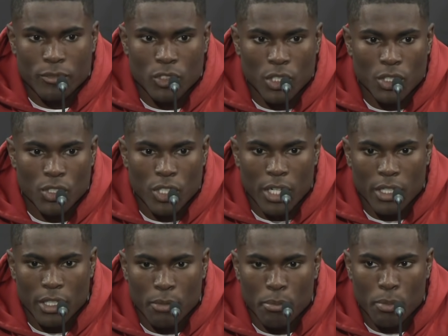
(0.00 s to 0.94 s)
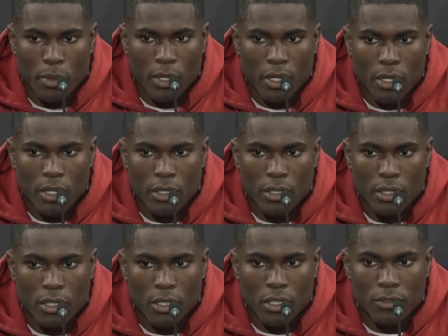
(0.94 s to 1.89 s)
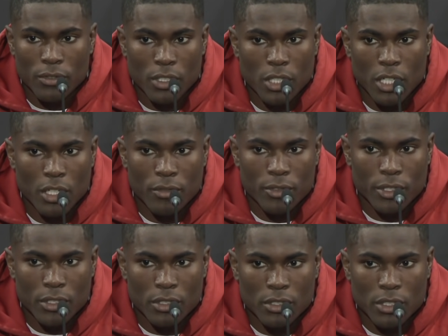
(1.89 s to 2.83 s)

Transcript: just trying to get prepared for covering.